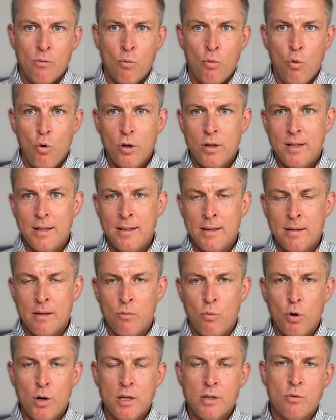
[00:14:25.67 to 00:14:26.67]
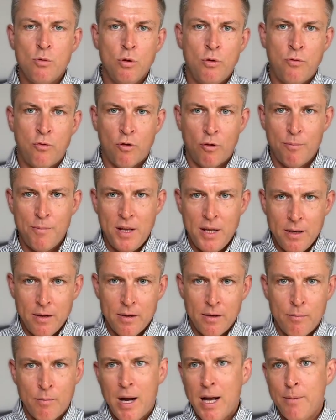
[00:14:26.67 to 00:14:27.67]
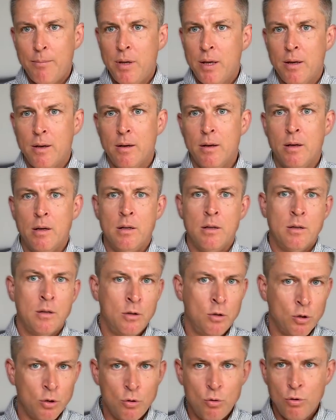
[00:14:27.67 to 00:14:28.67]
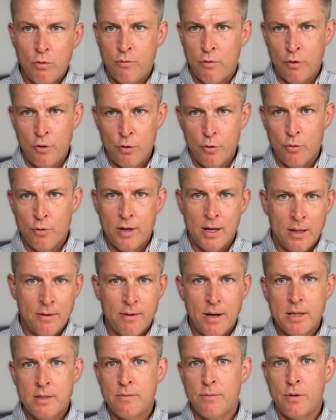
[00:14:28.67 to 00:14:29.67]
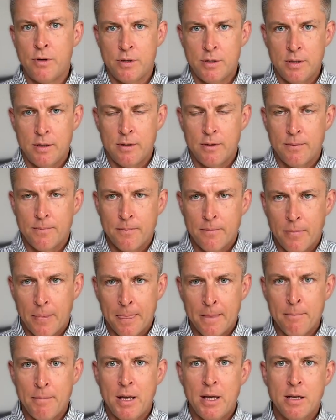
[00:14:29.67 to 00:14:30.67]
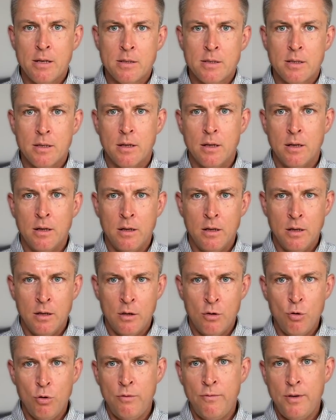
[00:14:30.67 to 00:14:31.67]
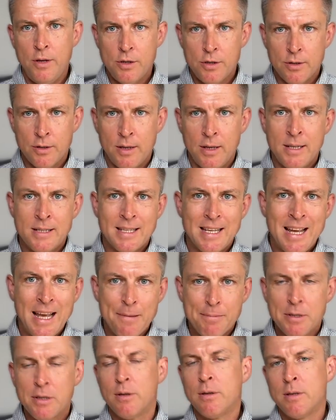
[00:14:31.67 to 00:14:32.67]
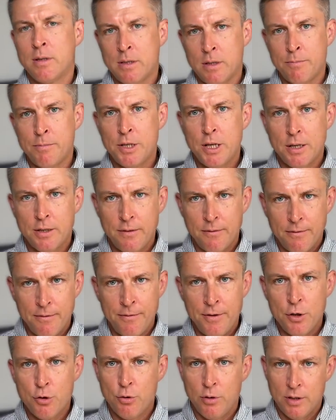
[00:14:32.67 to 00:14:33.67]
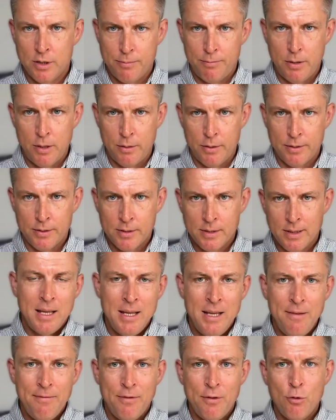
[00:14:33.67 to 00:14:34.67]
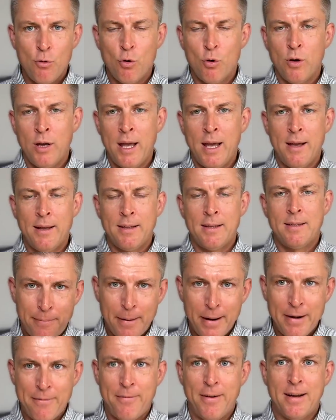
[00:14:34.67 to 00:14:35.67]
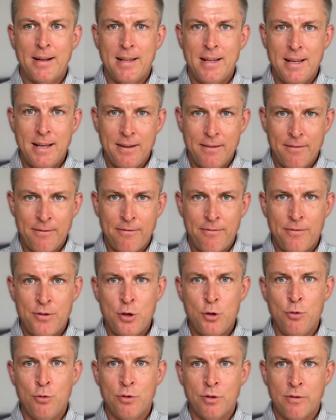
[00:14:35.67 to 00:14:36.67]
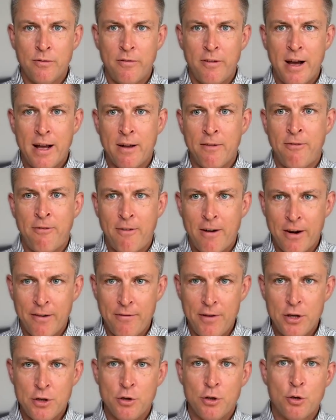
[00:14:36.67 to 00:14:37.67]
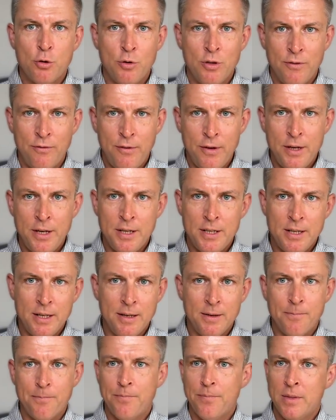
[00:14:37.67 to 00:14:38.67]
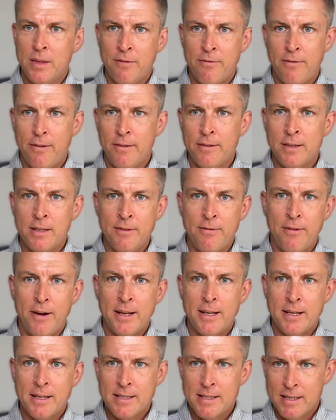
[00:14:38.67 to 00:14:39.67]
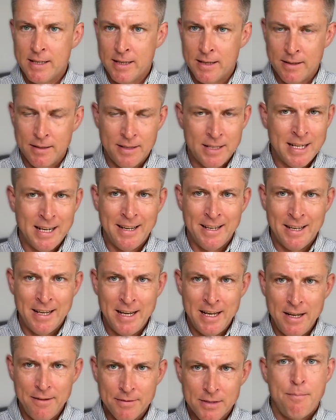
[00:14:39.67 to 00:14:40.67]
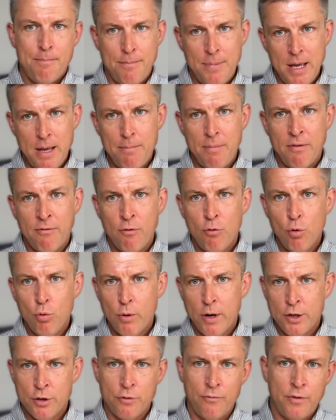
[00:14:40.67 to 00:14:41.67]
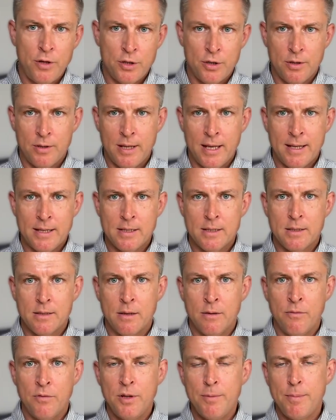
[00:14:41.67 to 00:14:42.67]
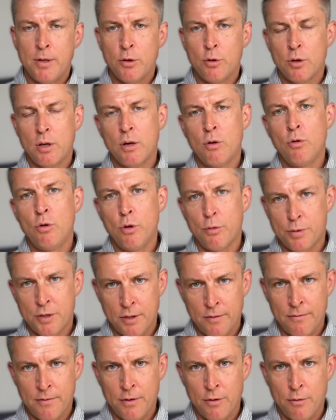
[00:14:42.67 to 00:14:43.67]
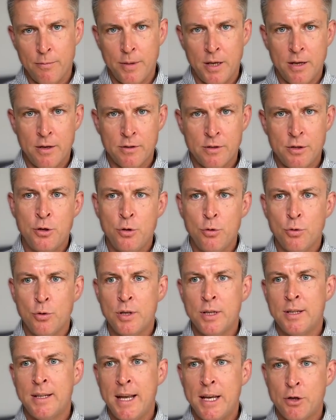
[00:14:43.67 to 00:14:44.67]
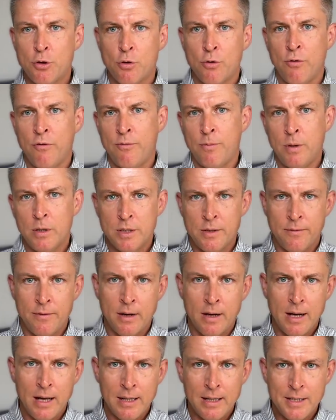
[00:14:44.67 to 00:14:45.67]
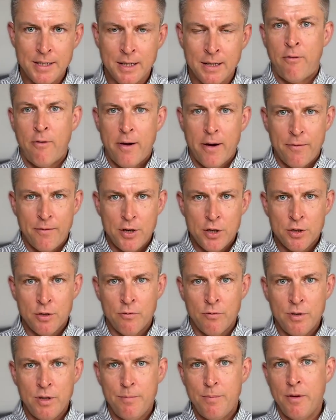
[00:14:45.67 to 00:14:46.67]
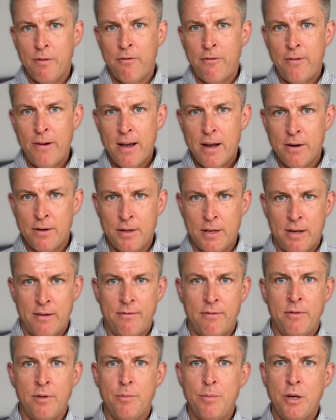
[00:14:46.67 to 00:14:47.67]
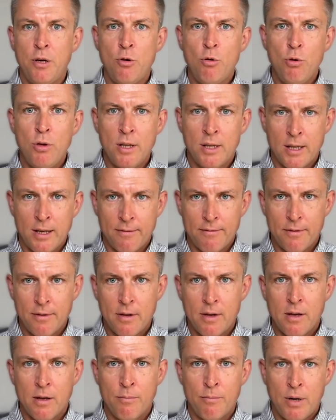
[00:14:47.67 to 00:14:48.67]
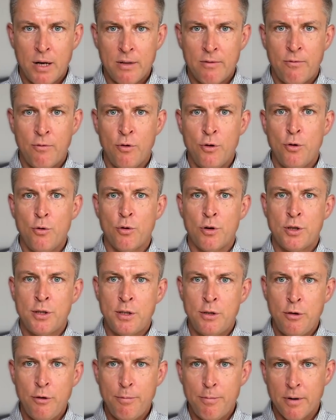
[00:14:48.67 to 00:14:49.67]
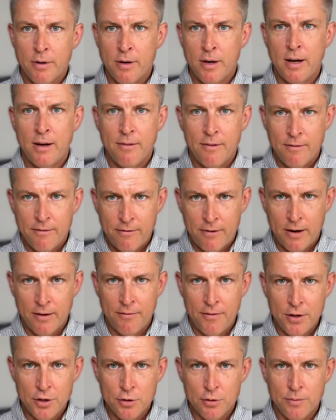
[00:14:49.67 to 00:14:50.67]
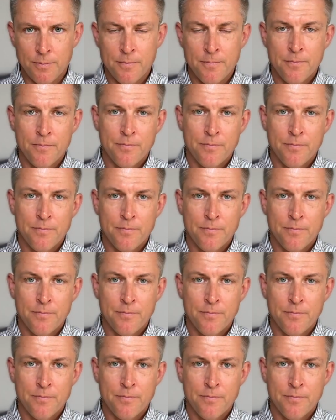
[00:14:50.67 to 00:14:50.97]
what uh, what is good for me might be not good for you, and vice versa, because good vision is absolutely subjective visual experience. If you had perfectly tuned far, far vision to infinity, defi defining the tiny leaves, maybe full range of vision lens will be not a good option for you, because due to the nature of multifocality, far vision will be fair enough, will be good enough, but for your super far vision,